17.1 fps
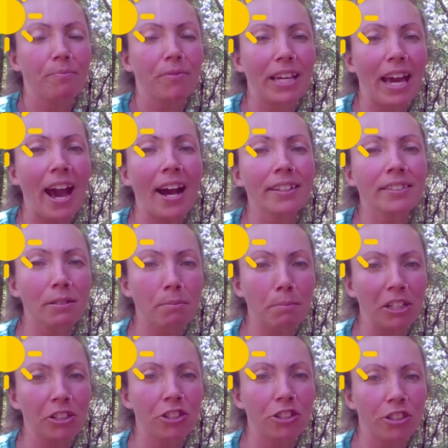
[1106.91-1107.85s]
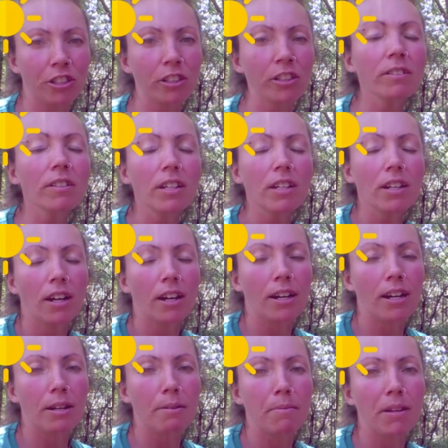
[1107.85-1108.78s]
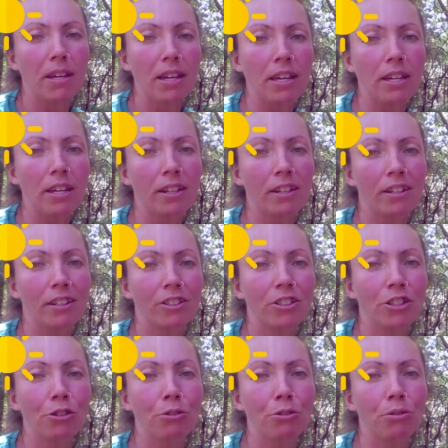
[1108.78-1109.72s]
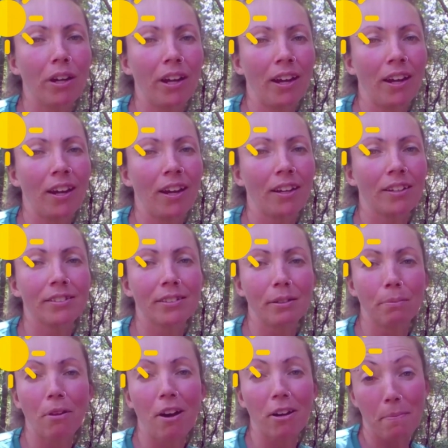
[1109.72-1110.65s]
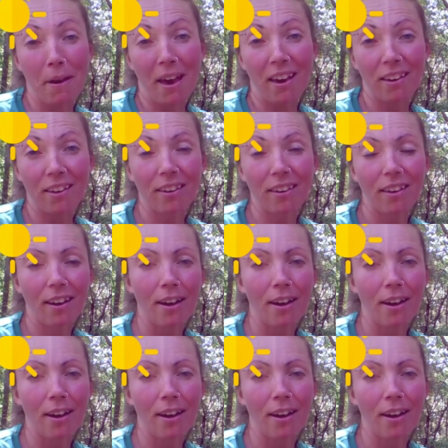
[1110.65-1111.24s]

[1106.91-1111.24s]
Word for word: cast mixture um, into a Ziploc bag.